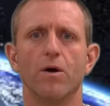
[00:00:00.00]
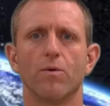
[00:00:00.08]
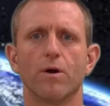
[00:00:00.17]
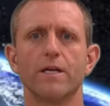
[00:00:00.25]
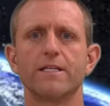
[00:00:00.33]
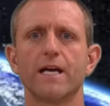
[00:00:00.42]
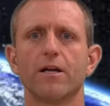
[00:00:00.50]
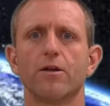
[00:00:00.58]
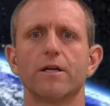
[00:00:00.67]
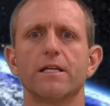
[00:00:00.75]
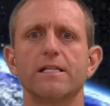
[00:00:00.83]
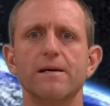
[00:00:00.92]
We're going to take a
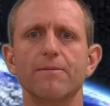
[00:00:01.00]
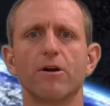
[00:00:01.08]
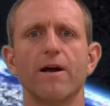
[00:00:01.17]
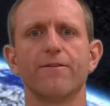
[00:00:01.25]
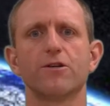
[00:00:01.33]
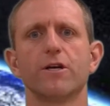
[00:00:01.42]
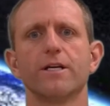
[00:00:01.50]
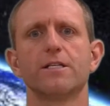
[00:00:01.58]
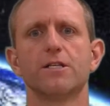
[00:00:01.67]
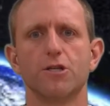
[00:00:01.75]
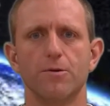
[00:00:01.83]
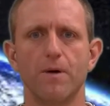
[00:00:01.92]
look at the demographic
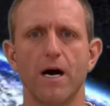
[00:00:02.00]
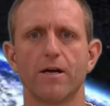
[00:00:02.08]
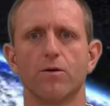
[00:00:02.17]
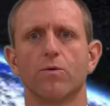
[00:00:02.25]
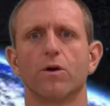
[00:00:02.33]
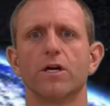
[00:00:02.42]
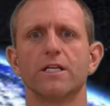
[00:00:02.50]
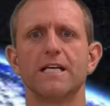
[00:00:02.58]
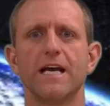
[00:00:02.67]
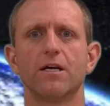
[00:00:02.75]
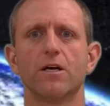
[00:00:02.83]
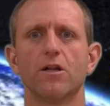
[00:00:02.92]
transition model, we're going to
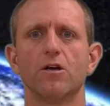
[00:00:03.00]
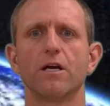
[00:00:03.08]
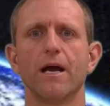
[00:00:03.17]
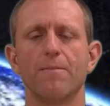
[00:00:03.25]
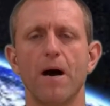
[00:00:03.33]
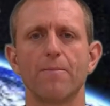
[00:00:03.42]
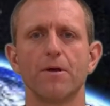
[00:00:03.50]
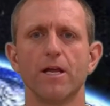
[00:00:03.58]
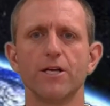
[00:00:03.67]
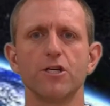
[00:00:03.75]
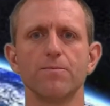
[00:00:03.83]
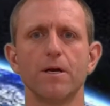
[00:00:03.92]
take a look at
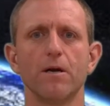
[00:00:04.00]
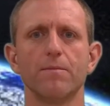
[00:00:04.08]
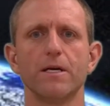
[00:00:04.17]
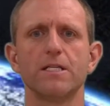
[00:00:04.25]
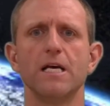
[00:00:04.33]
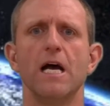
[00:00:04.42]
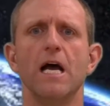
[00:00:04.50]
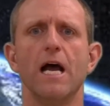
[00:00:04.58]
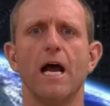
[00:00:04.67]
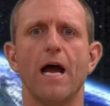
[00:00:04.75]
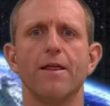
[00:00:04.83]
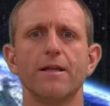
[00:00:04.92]
population pyramids,
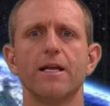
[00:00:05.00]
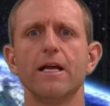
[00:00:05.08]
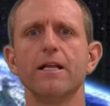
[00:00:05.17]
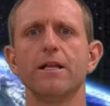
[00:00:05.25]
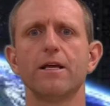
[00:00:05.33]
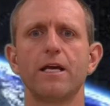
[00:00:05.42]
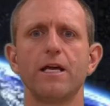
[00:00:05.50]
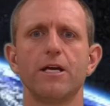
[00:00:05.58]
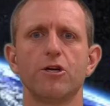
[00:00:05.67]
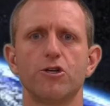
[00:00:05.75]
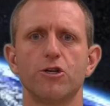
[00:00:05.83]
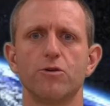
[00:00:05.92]
and then the end of the
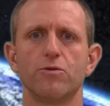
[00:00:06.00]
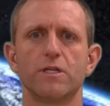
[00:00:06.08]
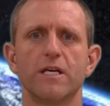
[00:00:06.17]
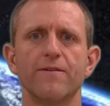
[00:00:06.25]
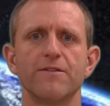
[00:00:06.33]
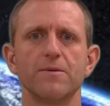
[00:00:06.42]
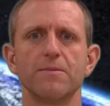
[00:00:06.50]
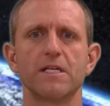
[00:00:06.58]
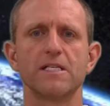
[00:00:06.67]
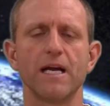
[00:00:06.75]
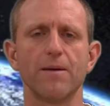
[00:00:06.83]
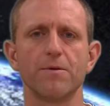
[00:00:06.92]
key issue gives some
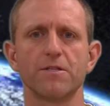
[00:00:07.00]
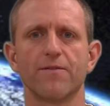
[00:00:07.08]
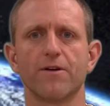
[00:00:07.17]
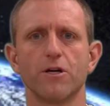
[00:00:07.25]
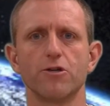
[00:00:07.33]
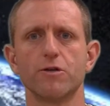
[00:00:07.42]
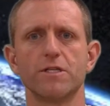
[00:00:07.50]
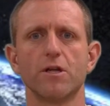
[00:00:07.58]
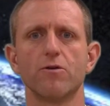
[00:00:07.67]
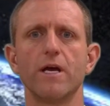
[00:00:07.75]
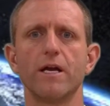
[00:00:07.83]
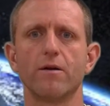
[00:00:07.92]
examples of countries
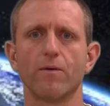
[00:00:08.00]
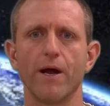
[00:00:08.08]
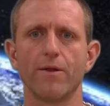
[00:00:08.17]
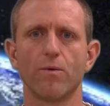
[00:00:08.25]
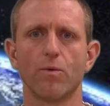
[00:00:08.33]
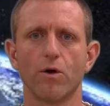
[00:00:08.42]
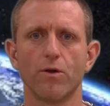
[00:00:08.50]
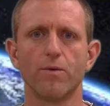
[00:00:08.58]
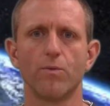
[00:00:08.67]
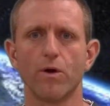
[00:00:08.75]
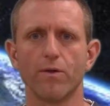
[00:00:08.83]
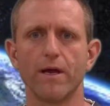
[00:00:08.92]
located around the world
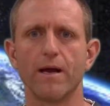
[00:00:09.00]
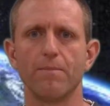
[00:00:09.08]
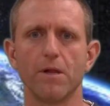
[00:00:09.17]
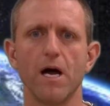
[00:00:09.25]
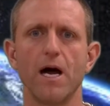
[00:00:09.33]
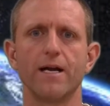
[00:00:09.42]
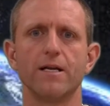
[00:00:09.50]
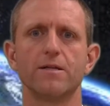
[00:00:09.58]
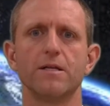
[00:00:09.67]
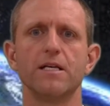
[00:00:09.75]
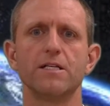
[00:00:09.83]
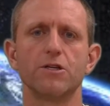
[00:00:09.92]
and where they
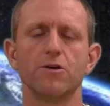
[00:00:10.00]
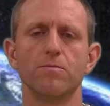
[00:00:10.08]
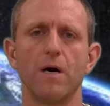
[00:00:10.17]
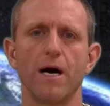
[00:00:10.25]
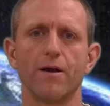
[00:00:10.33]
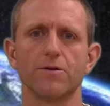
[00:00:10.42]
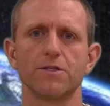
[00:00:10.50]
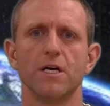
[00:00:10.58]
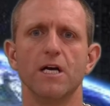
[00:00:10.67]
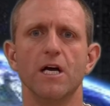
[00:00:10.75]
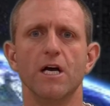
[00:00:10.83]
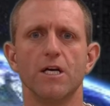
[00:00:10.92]
applied these two models.
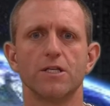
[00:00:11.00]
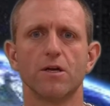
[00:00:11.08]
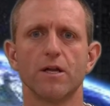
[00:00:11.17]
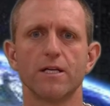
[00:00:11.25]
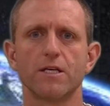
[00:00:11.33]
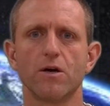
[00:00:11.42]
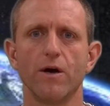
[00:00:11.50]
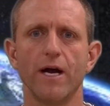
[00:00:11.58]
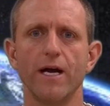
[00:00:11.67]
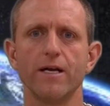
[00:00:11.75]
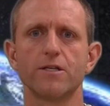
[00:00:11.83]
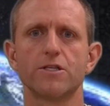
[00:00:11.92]
So let's go
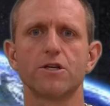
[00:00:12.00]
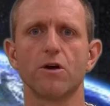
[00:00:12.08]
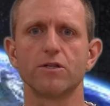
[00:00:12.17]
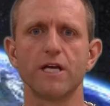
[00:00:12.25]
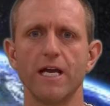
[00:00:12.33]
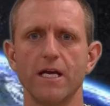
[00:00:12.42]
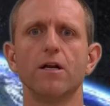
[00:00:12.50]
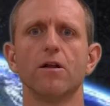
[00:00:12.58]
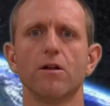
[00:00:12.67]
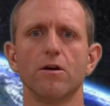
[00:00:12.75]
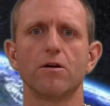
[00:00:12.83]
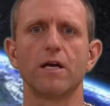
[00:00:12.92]
ahead and start taking a
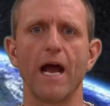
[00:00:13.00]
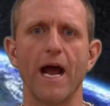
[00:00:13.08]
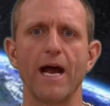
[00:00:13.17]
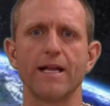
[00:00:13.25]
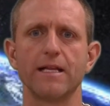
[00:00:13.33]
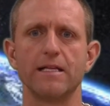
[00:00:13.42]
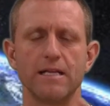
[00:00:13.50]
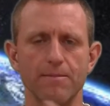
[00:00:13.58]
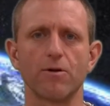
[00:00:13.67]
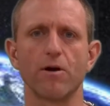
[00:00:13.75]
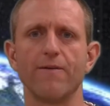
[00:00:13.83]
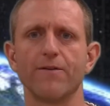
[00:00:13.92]
look at the
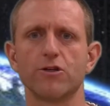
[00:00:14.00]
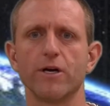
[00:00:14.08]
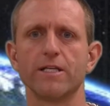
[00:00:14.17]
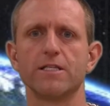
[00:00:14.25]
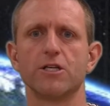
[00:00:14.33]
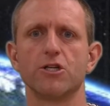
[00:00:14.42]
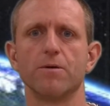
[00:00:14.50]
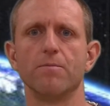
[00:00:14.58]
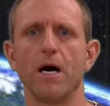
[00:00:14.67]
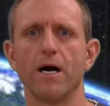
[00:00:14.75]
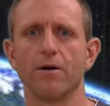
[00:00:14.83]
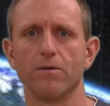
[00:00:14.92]
demographic transition
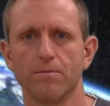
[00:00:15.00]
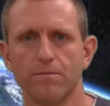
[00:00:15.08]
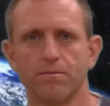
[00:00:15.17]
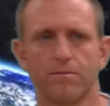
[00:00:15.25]
model.